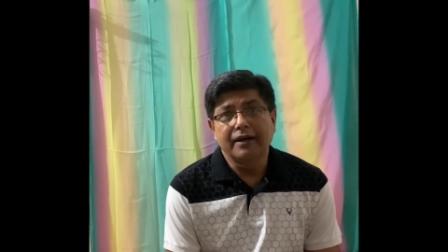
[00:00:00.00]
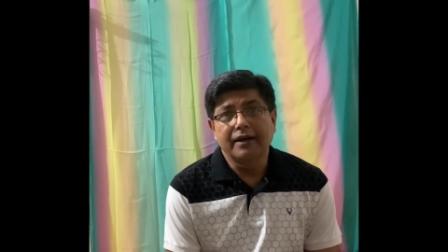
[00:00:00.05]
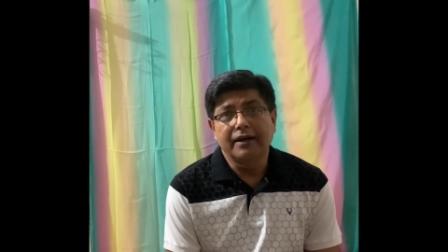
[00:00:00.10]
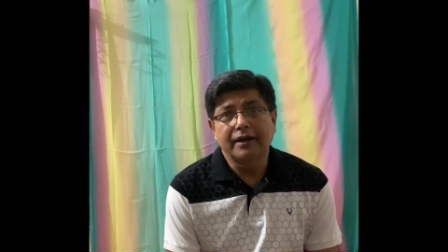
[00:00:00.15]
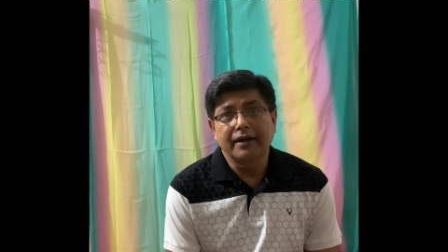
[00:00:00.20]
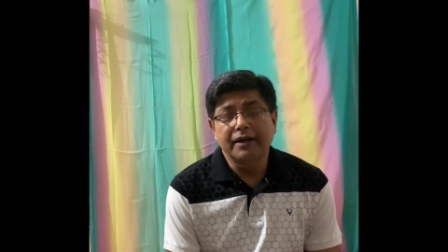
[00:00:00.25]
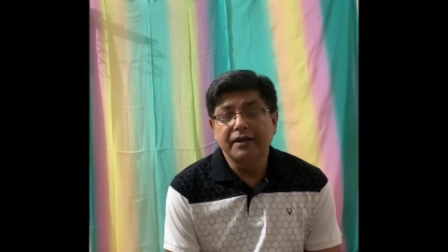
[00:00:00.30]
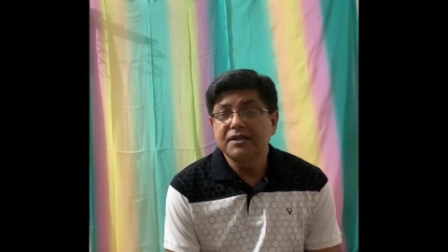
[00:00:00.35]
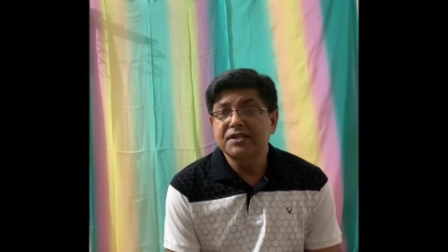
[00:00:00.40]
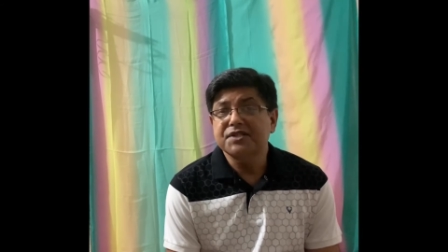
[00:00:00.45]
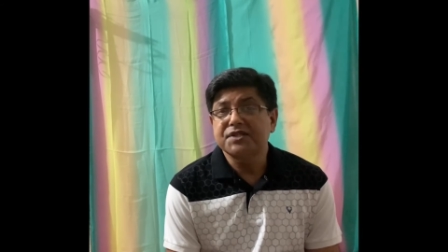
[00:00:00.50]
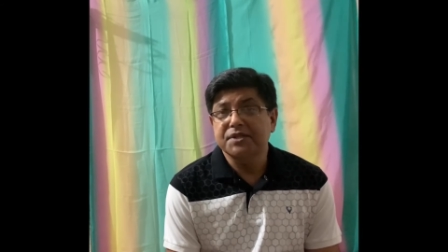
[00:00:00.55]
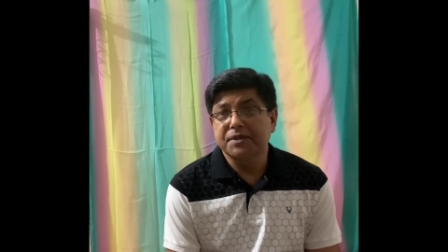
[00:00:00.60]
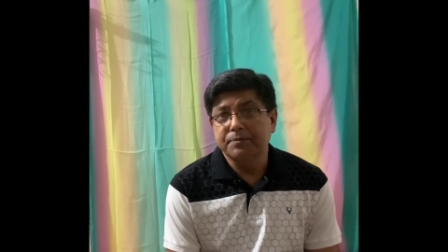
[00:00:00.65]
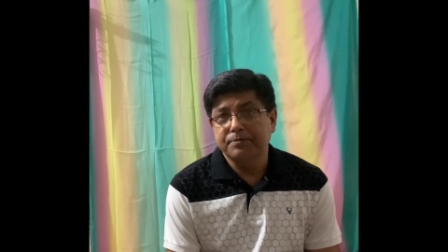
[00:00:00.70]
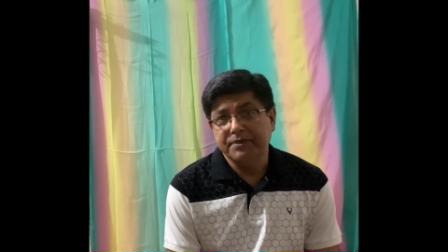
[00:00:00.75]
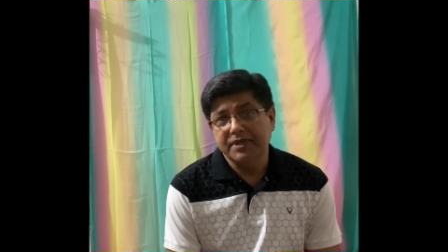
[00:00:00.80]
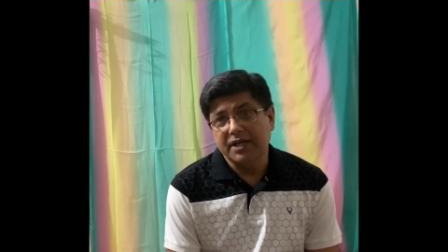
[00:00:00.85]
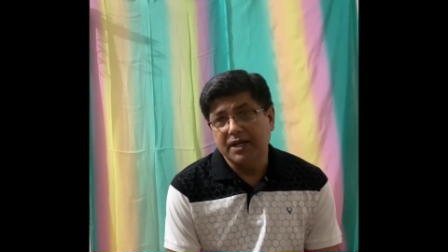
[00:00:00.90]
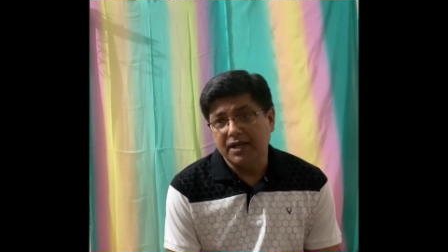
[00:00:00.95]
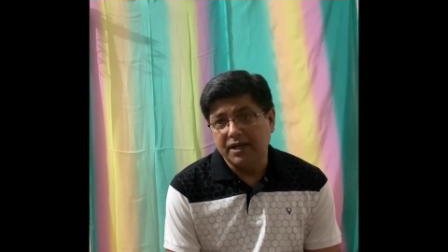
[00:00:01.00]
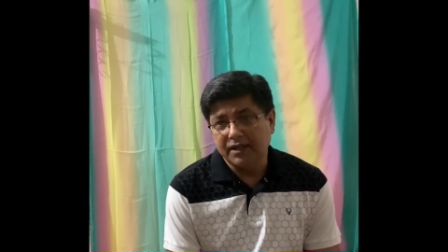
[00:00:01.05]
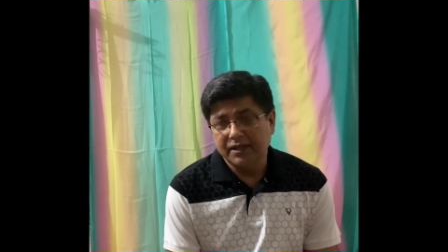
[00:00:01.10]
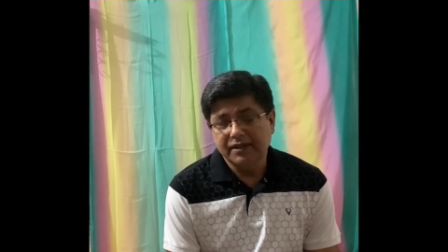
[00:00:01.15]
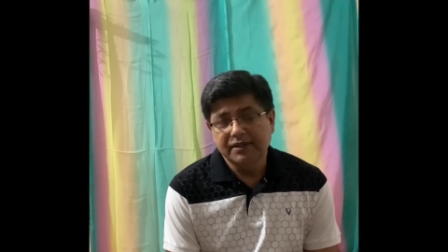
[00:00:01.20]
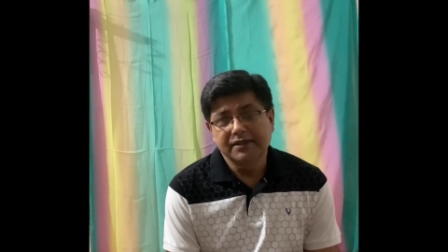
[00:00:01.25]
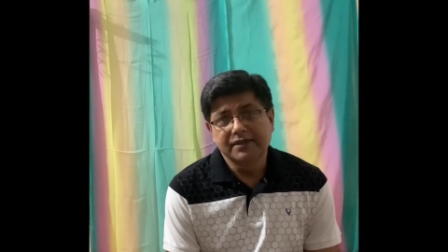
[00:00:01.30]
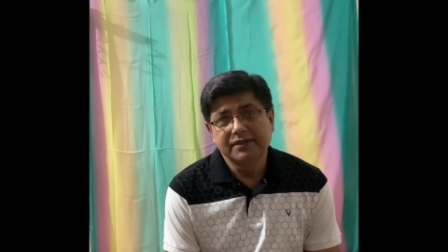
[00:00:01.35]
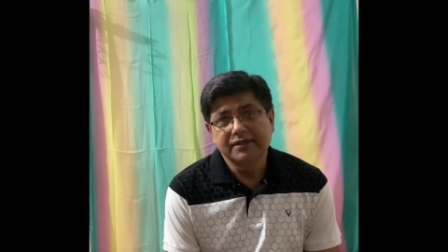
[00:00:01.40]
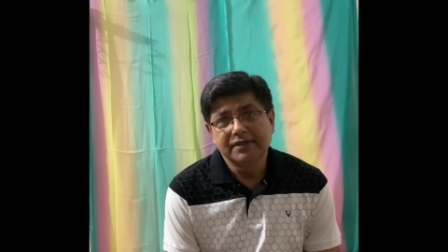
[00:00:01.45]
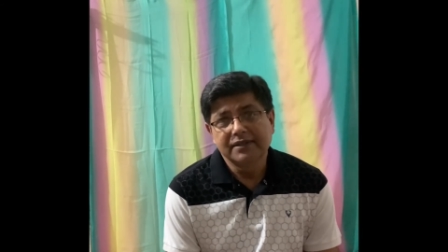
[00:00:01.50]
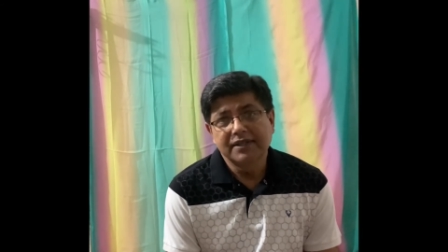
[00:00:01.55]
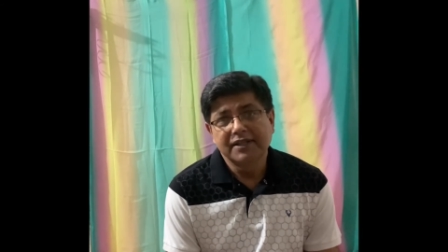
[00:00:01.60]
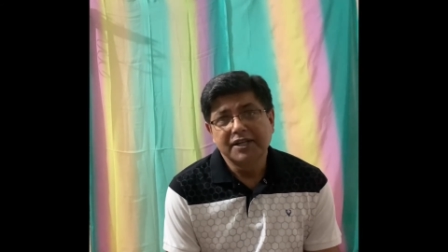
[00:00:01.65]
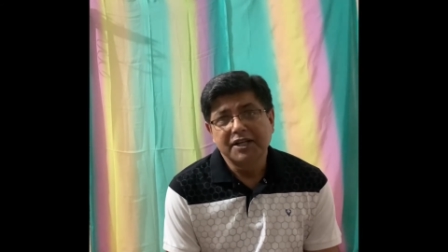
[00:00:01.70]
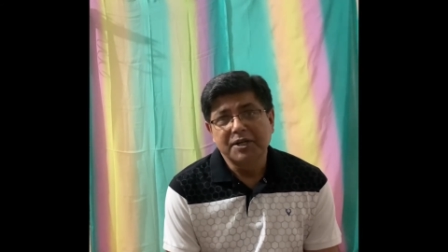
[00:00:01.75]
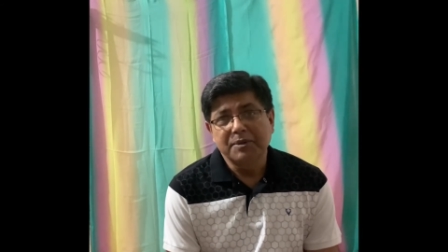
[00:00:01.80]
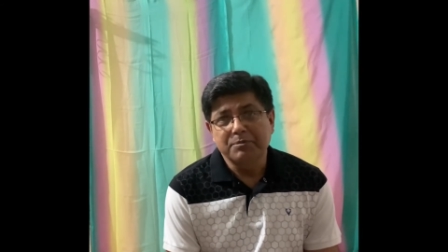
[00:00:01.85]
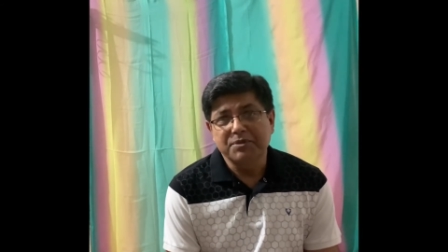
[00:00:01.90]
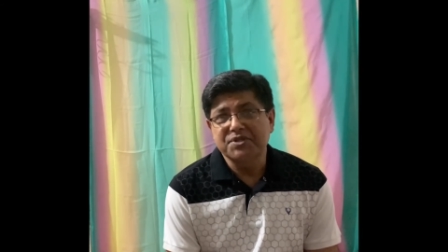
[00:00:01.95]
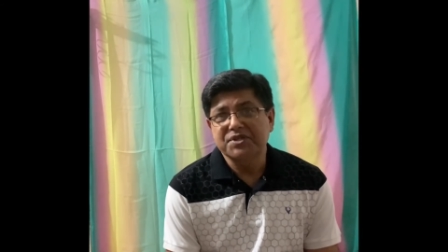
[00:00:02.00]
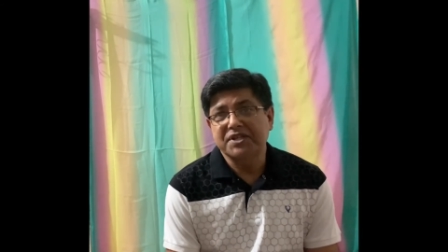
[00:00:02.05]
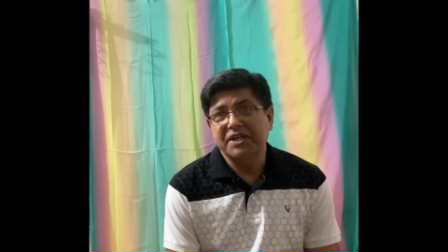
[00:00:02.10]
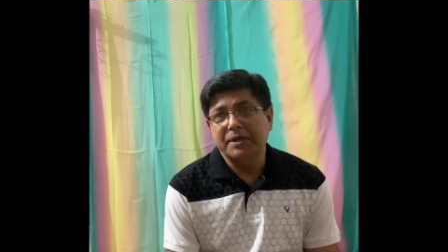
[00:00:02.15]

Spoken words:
In his reply, Mr.